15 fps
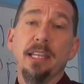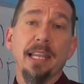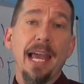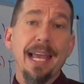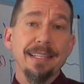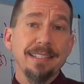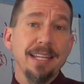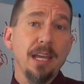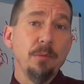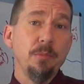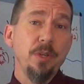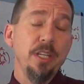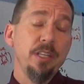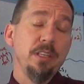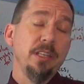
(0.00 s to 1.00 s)
Last time
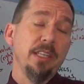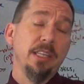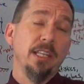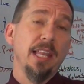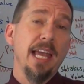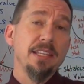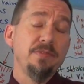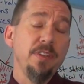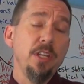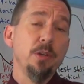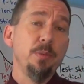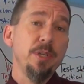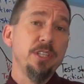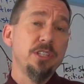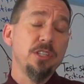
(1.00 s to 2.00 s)
we, in the last video
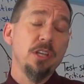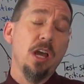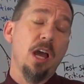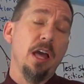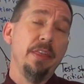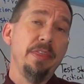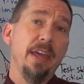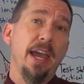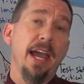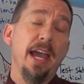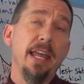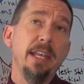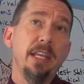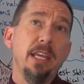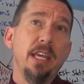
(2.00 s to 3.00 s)
we saw
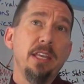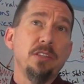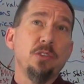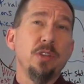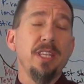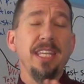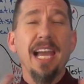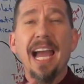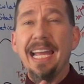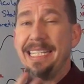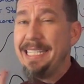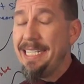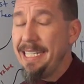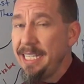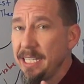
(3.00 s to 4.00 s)
that sort of the
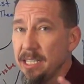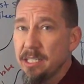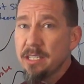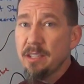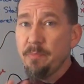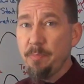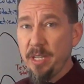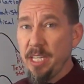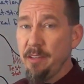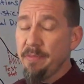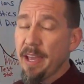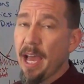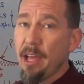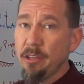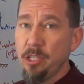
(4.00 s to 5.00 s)
ideas of
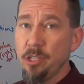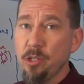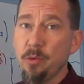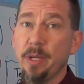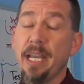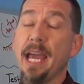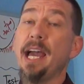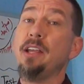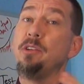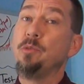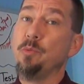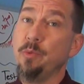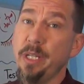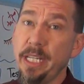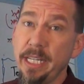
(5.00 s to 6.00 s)
p-value and how to
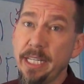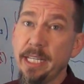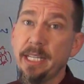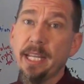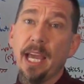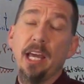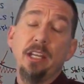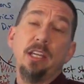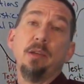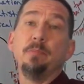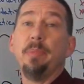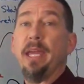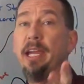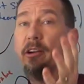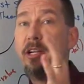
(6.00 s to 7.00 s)
read it, how to
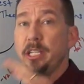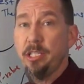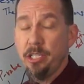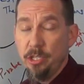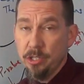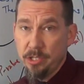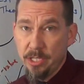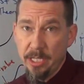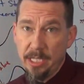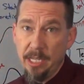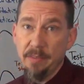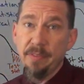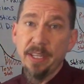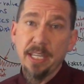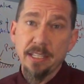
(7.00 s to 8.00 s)
compare it to your
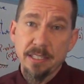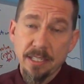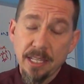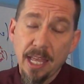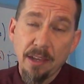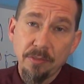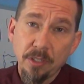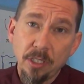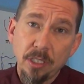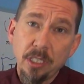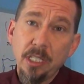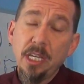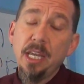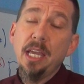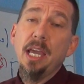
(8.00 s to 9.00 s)
significance level.
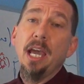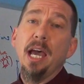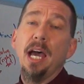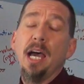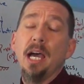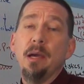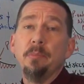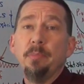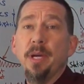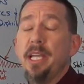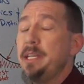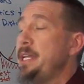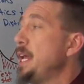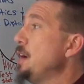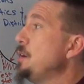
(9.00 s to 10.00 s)
Um,
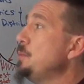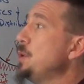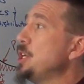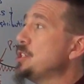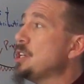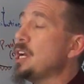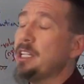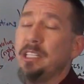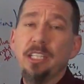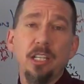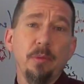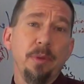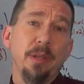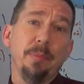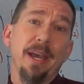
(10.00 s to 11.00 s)
but now I want to talk a
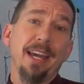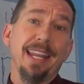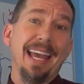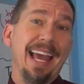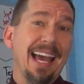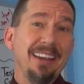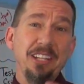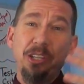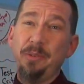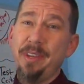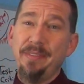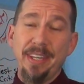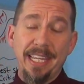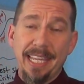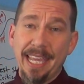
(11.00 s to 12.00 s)
little bit about how do you
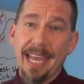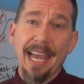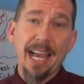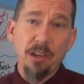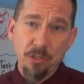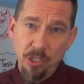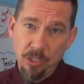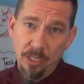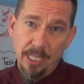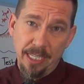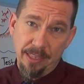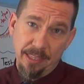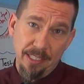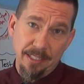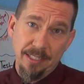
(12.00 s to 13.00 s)
even
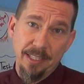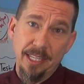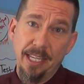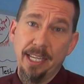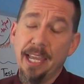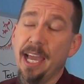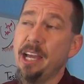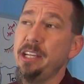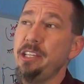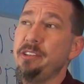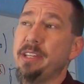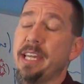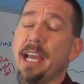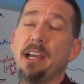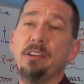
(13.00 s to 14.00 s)
calculate this thing? How do you
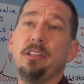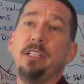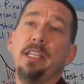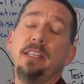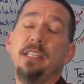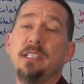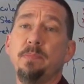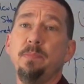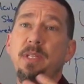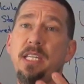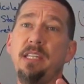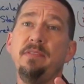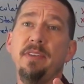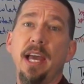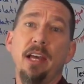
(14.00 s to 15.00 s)
calculate this
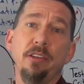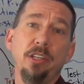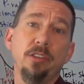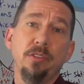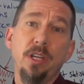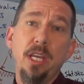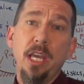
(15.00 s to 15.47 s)
p-value?